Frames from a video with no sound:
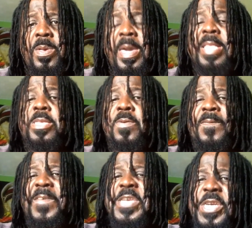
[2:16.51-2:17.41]
It is
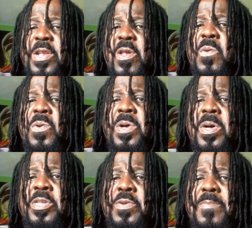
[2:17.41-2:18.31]
official now,
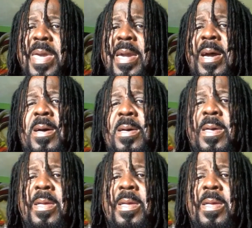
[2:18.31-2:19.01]
Jamaica,